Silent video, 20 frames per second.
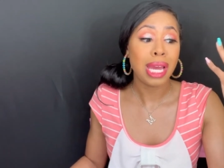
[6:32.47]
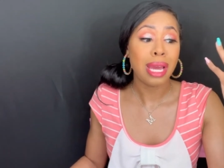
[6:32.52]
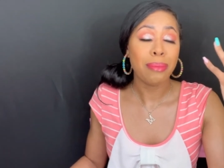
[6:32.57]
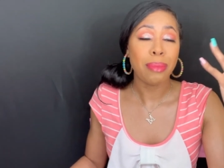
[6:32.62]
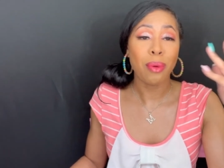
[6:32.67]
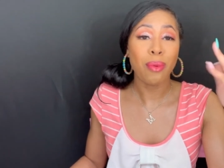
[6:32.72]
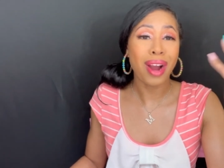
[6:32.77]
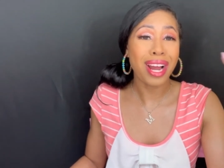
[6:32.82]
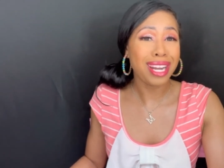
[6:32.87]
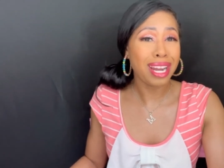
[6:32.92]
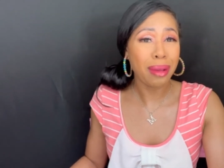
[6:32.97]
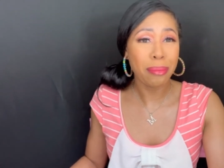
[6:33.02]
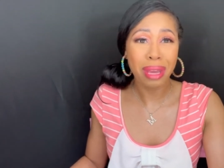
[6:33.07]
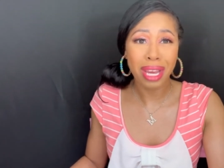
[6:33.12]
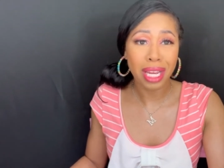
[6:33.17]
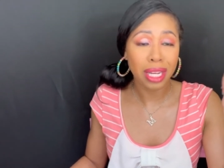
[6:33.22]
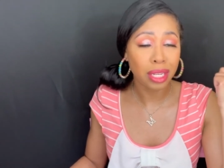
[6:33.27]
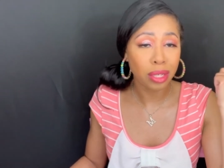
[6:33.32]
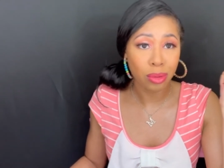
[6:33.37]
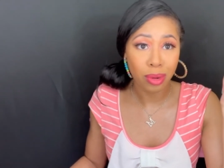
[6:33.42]
But why not
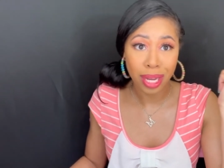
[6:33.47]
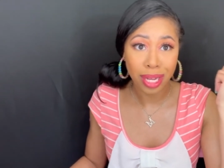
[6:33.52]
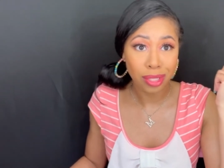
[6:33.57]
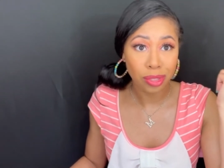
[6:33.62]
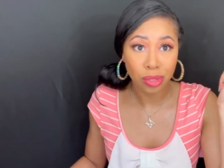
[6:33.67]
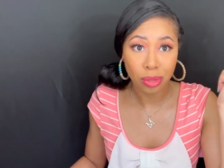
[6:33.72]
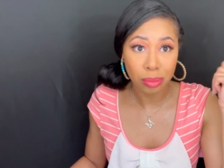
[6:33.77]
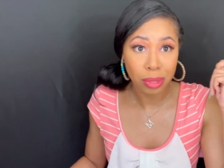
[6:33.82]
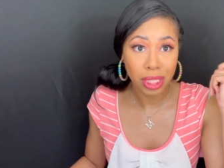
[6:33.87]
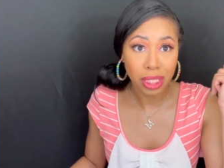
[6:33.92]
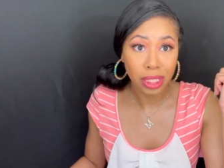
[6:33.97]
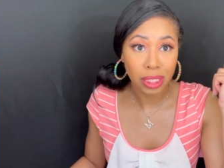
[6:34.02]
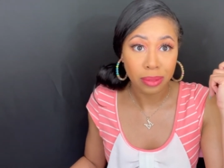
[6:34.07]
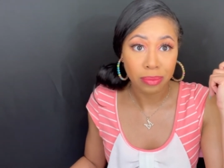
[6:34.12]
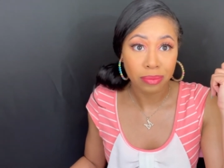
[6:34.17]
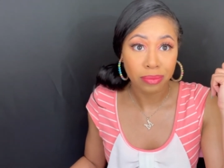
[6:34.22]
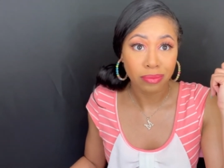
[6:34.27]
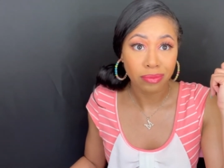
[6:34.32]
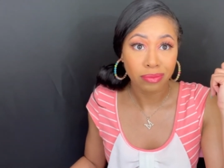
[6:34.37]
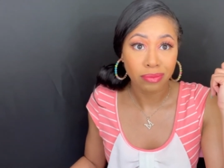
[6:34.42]
make a little extra money?
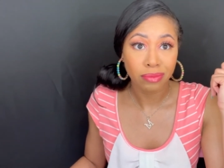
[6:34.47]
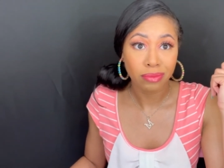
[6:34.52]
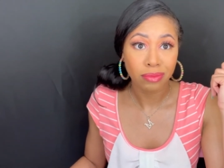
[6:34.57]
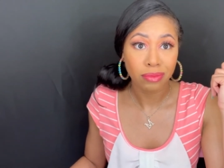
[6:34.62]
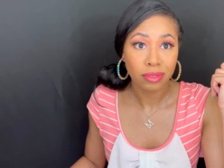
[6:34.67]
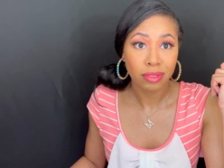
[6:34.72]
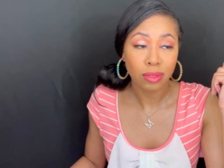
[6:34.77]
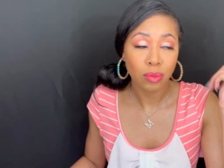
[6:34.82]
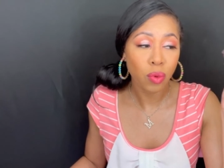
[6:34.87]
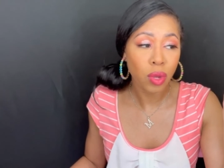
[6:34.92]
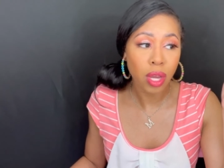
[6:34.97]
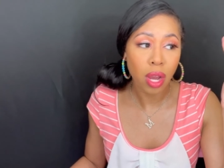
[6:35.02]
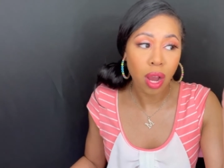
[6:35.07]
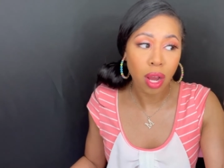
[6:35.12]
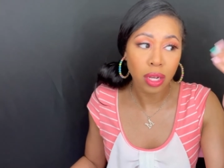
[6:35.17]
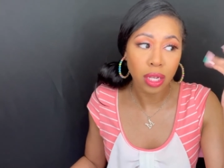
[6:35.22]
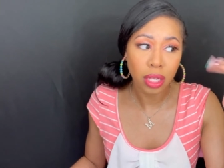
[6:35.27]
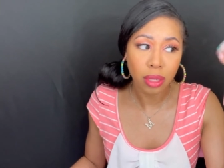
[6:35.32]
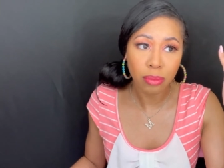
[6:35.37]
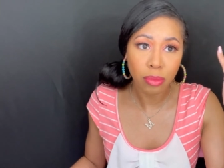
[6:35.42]
We
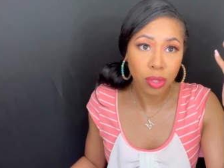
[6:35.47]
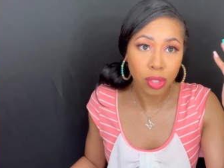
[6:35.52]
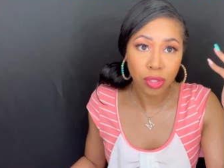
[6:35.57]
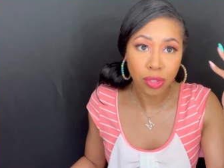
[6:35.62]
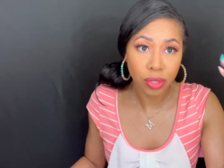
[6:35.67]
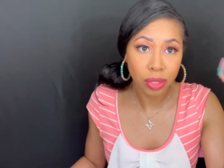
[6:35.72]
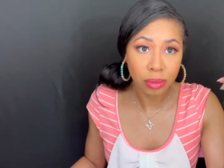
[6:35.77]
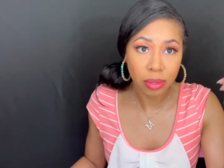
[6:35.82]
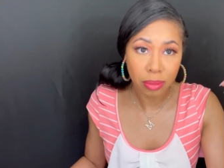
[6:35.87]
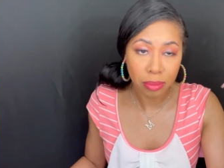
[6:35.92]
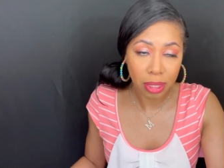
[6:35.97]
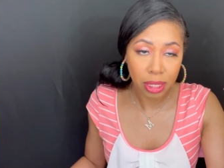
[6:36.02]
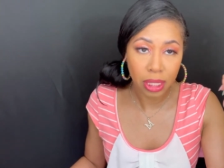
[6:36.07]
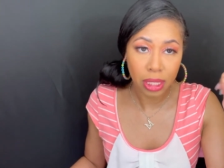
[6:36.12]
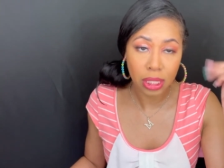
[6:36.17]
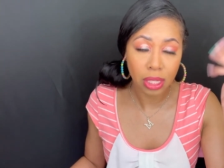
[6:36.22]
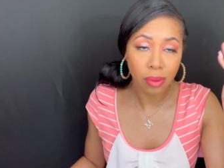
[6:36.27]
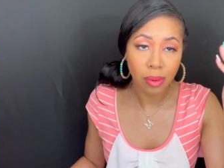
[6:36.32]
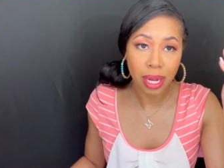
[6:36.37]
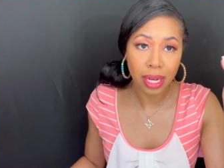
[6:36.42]
all need more streams of money.
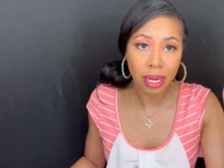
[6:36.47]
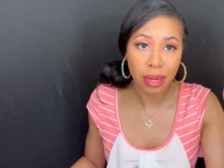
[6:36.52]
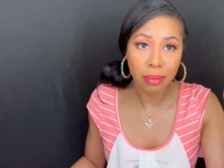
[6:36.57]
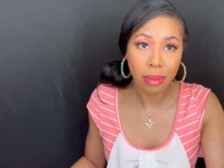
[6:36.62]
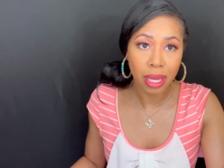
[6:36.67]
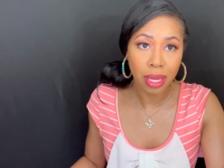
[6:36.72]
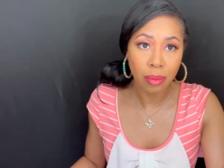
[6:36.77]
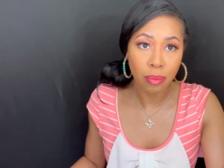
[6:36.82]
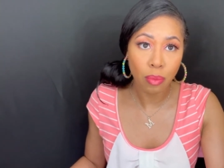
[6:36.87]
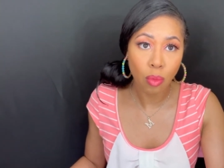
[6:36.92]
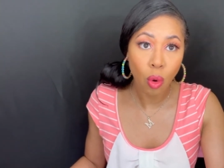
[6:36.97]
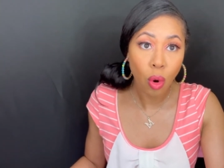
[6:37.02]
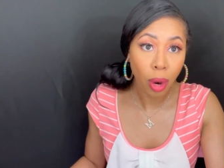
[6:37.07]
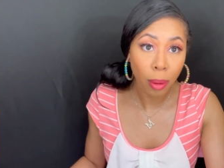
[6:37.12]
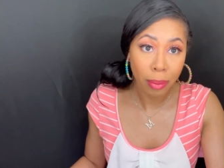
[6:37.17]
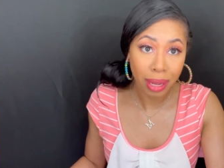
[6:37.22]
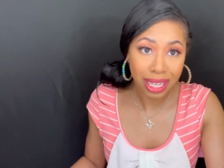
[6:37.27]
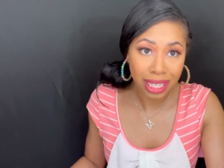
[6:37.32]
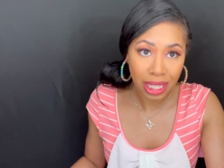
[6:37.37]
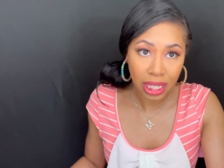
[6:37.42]
So why not make more
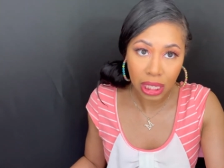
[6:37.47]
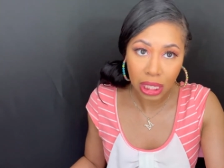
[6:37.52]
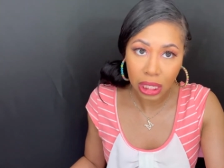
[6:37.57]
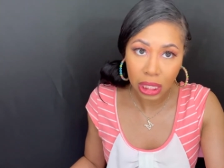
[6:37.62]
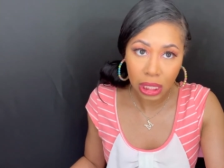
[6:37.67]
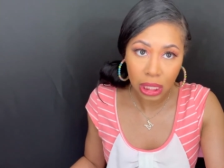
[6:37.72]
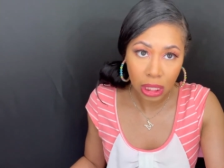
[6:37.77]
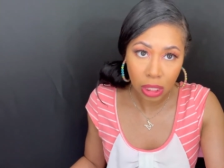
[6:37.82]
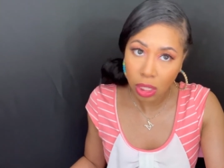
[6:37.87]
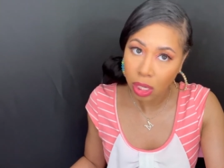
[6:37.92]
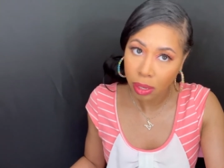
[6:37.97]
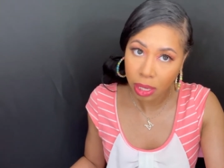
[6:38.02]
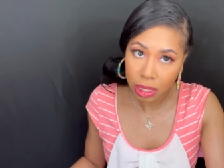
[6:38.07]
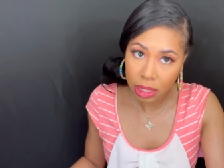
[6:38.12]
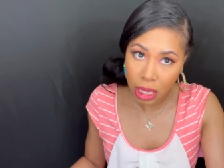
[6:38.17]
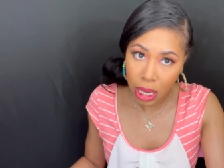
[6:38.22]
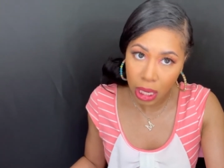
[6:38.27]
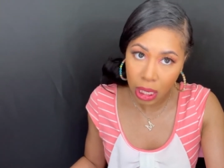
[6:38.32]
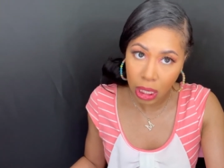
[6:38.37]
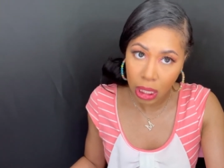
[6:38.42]
money? You know what I'm
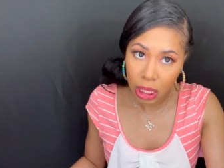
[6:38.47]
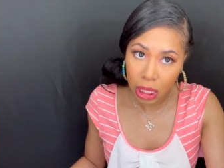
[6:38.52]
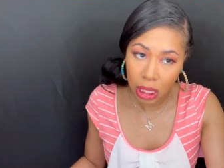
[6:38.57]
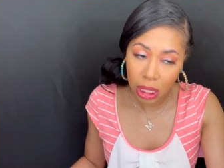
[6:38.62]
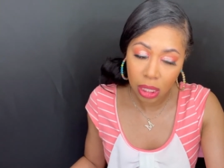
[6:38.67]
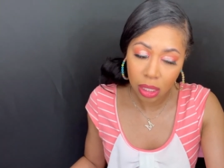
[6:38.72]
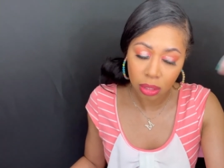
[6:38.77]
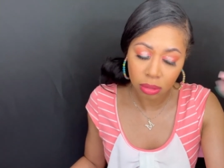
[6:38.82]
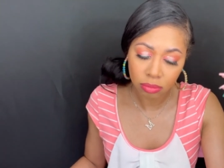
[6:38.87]
saying?